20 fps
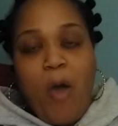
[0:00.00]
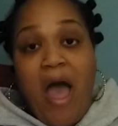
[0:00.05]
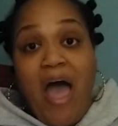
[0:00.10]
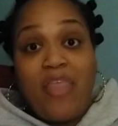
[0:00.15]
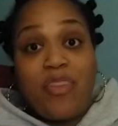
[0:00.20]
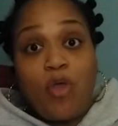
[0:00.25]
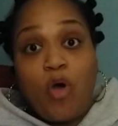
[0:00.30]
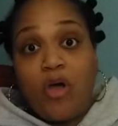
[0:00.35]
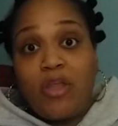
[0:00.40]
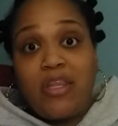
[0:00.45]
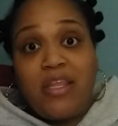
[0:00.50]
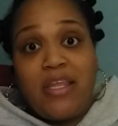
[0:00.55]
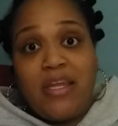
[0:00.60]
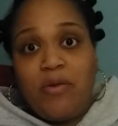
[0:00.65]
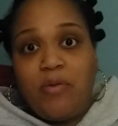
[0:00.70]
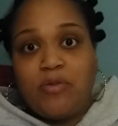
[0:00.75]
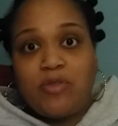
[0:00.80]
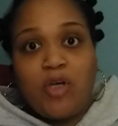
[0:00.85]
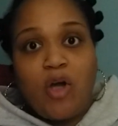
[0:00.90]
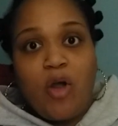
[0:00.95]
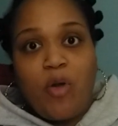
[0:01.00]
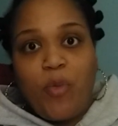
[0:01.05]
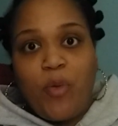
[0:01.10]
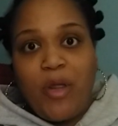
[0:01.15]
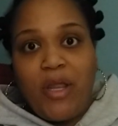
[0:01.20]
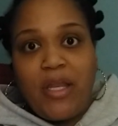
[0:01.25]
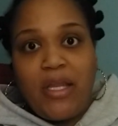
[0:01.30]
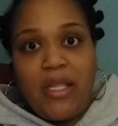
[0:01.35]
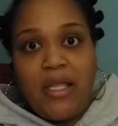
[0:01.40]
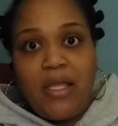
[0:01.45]
I thought that it was
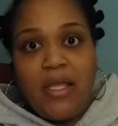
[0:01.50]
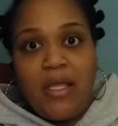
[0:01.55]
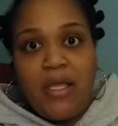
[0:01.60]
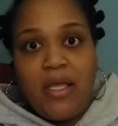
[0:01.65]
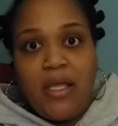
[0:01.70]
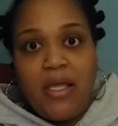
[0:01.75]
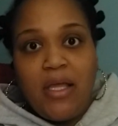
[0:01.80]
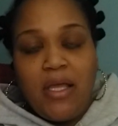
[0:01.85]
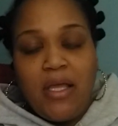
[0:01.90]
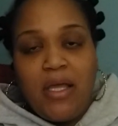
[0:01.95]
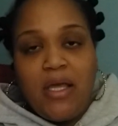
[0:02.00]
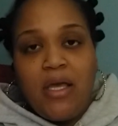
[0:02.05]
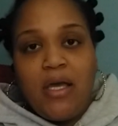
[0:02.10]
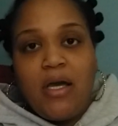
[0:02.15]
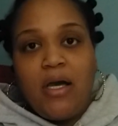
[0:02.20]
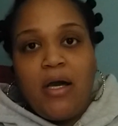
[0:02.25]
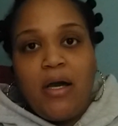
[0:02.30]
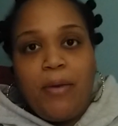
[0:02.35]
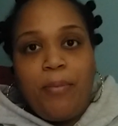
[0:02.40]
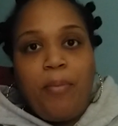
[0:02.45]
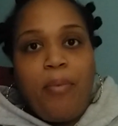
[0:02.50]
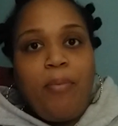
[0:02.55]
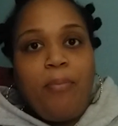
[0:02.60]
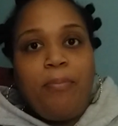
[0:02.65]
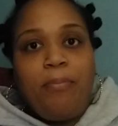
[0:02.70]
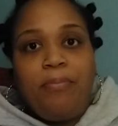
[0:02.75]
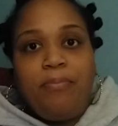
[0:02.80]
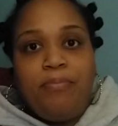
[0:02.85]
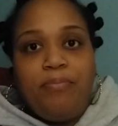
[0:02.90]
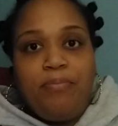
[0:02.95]
already up
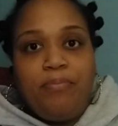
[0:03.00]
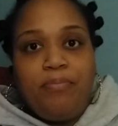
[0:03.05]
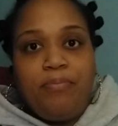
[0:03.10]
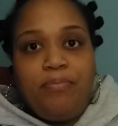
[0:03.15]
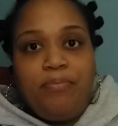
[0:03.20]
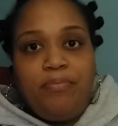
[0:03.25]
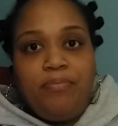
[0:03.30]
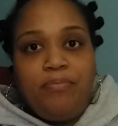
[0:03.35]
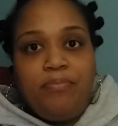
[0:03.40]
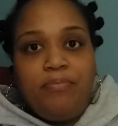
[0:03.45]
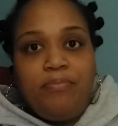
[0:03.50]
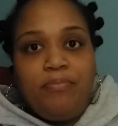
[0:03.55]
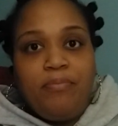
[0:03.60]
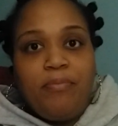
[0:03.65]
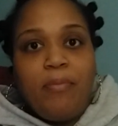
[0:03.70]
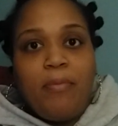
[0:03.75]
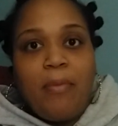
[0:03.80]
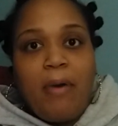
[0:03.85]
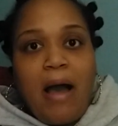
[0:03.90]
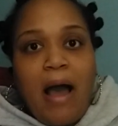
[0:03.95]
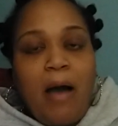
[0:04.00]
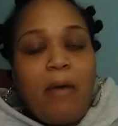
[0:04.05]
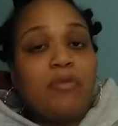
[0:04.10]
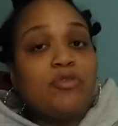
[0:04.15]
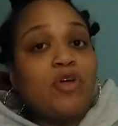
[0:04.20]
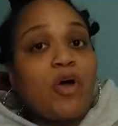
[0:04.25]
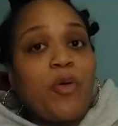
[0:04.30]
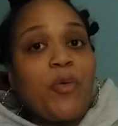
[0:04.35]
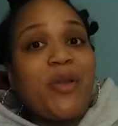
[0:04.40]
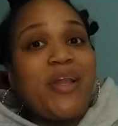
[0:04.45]
I
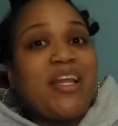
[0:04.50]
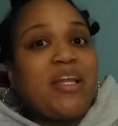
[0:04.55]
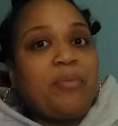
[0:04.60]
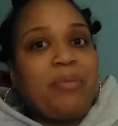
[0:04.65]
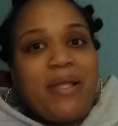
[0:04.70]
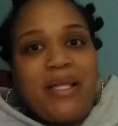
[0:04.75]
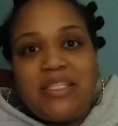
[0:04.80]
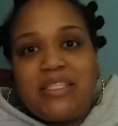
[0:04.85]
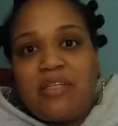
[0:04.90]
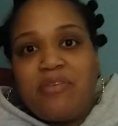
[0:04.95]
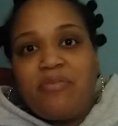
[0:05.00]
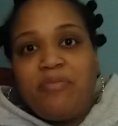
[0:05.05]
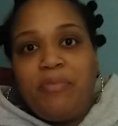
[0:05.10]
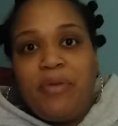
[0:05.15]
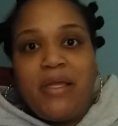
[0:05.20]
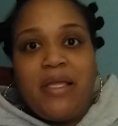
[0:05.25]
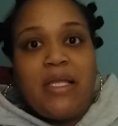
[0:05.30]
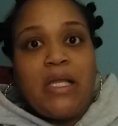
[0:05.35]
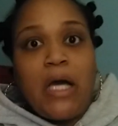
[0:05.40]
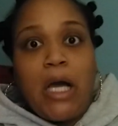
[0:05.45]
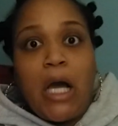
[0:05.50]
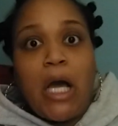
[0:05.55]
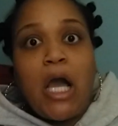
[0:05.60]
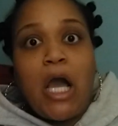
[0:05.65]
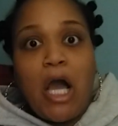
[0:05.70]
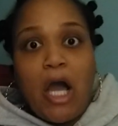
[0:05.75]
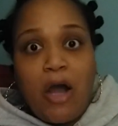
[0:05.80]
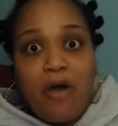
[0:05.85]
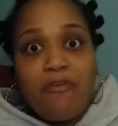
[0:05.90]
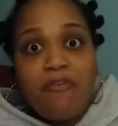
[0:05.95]
was already in a place of being
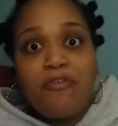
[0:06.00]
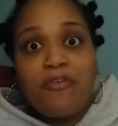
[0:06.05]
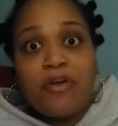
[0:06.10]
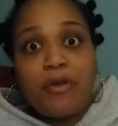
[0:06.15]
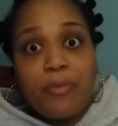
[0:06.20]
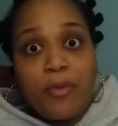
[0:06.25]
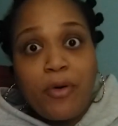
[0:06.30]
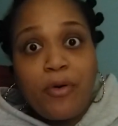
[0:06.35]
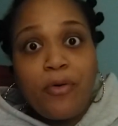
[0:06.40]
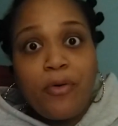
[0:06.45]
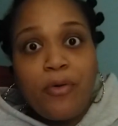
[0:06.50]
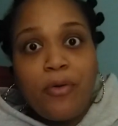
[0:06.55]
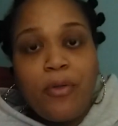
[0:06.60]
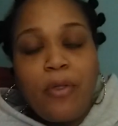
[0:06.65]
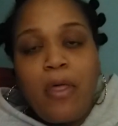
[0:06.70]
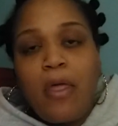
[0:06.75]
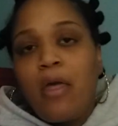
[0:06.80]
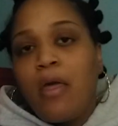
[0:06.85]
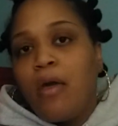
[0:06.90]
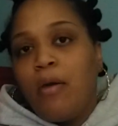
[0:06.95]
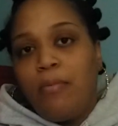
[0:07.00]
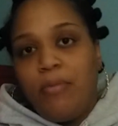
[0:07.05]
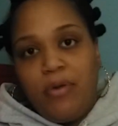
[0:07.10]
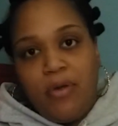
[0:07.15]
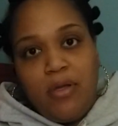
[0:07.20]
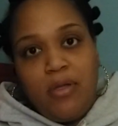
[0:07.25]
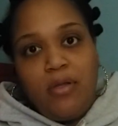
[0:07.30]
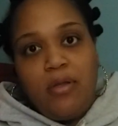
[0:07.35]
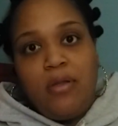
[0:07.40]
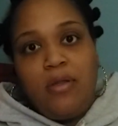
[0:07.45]
uncomfortable,
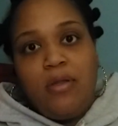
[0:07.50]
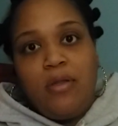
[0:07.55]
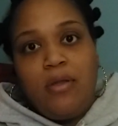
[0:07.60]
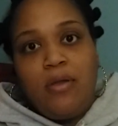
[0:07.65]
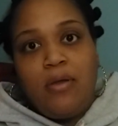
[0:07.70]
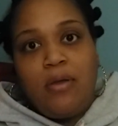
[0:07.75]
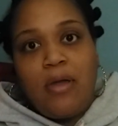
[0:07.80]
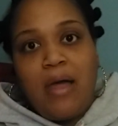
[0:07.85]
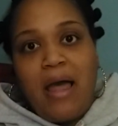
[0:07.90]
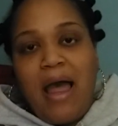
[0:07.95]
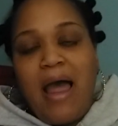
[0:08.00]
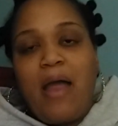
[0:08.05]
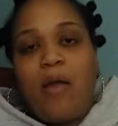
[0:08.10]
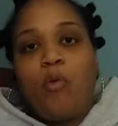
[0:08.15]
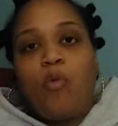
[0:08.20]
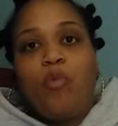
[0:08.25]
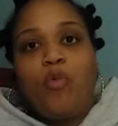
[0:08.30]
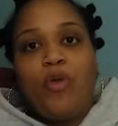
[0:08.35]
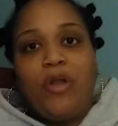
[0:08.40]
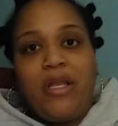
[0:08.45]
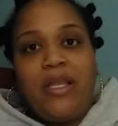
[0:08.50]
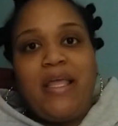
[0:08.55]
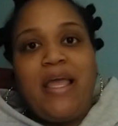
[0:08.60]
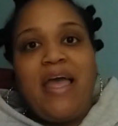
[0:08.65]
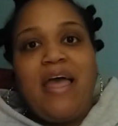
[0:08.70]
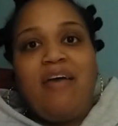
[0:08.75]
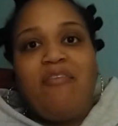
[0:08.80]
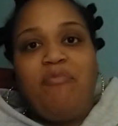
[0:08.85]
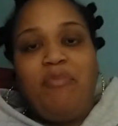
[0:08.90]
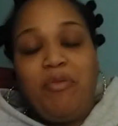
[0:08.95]
but I really
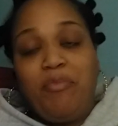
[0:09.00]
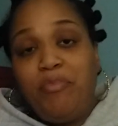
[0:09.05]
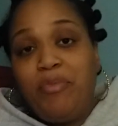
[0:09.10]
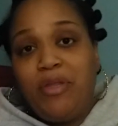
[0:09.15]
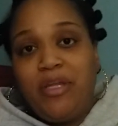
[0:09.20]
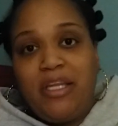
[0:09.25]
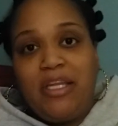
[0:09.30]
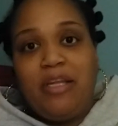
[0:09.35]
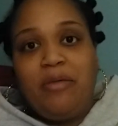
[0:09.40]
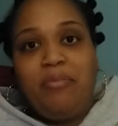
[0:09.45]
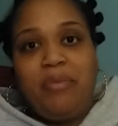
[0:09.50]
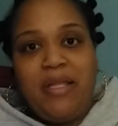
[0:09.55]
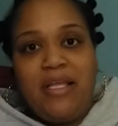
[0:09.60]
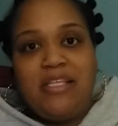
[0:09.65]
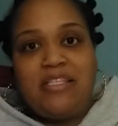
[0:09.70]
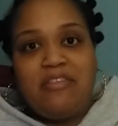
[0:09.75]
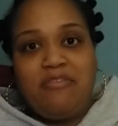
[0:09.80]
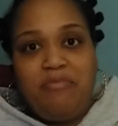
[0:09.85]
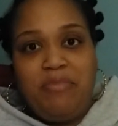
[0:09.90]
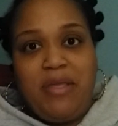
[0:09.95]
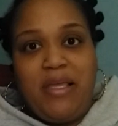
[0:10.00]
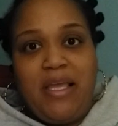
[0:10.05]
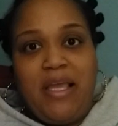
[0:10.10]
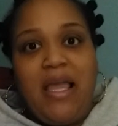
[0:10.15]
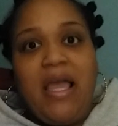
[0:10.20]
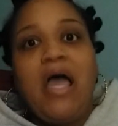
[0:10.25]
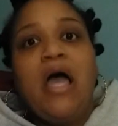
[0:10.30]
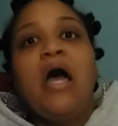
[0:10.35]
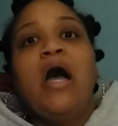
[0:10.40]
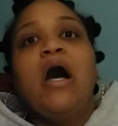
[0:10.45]
have been put in a place of
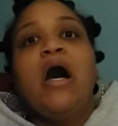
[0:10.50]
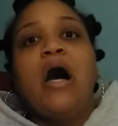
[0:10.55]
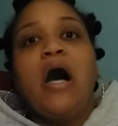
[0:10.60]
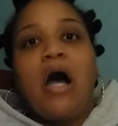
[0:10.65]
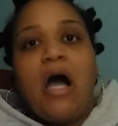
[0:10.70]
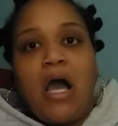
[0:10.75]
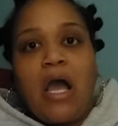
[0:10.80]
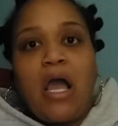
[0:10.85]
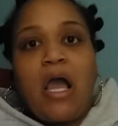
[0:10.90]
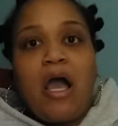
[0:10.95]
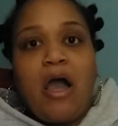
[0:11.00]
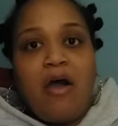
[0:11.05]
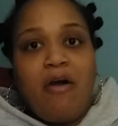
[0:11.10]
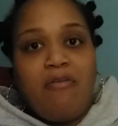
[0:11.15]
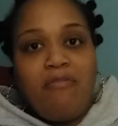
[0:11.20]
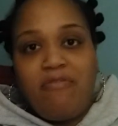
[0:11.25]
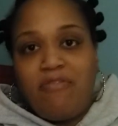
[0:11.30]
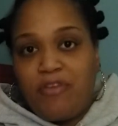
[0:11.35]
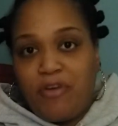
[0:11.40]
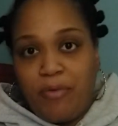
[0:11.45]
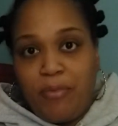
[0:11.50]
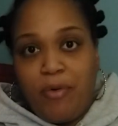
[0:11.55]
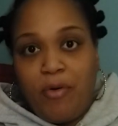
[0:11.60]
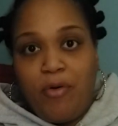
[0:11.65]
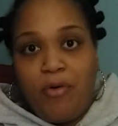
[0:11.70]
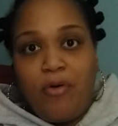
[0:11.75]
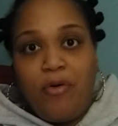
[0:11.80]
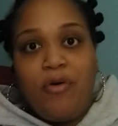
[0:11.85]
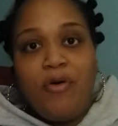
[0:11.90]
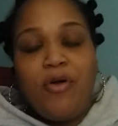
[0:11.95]
being
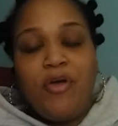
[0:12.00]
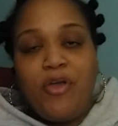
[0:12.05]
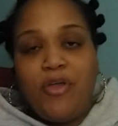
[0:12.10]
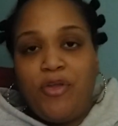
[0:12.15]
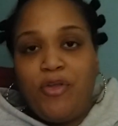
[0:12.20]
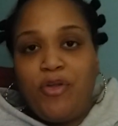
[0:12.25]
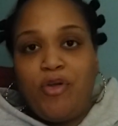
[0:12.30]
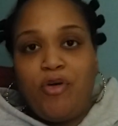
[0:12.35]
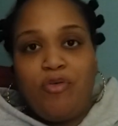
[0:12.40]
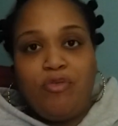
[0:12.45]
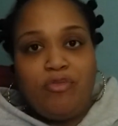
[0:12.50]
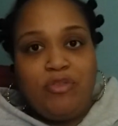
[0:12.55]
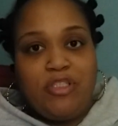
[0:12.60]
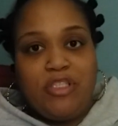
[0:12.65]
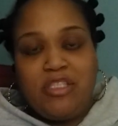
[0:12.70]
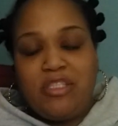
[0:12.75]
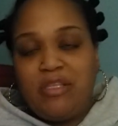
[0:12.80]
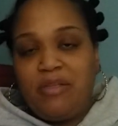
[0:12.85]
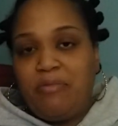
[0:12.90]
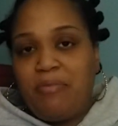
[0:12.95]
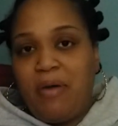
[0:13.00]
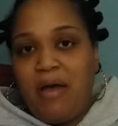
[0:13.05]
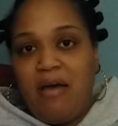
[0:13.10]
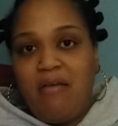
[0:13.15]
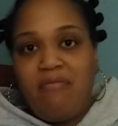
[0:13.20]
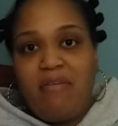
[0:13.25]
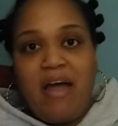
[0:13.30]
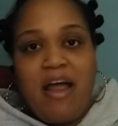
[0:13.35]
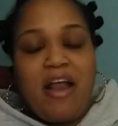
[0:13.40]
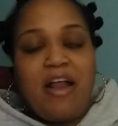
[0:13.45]
uncomfortable you know, just in my
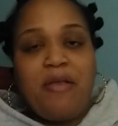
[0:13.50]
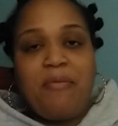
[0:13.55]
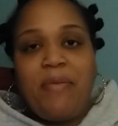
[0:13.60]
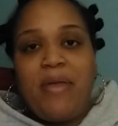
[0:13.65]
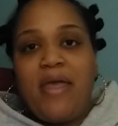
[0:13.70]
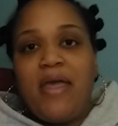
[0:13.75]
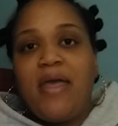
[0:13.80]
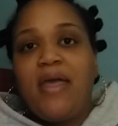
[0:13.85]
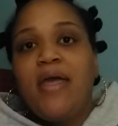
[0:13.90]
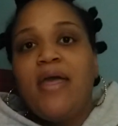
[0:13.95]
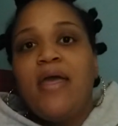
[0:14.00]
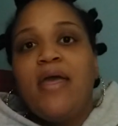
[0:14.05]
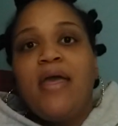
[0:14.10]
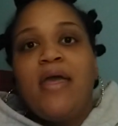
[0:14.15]
environment